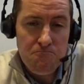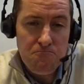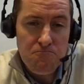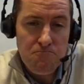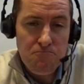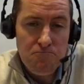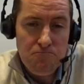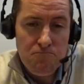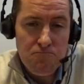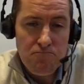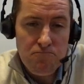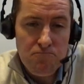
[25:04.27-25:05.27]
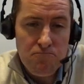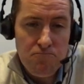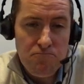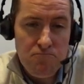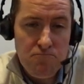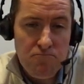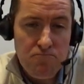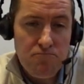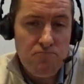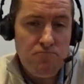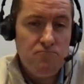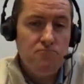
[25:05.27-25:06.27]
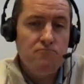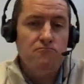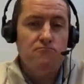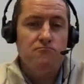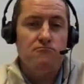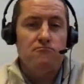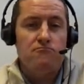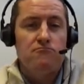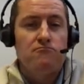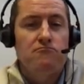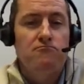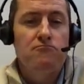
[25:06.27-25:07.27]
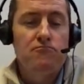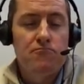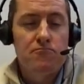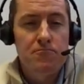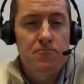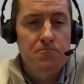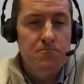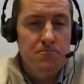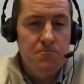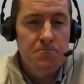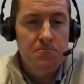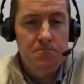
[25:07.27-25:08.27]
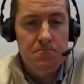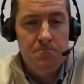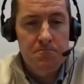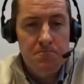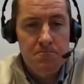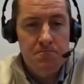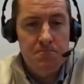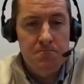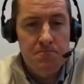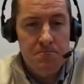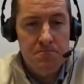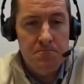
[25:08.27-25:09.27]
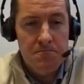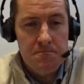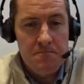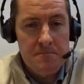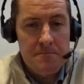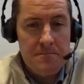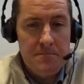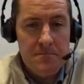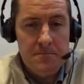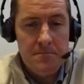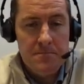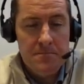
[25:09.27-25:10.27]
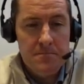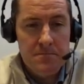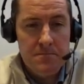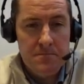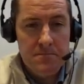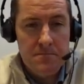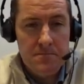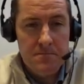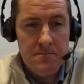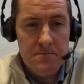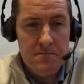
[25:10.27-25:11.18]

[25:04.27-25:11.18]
(not speaking)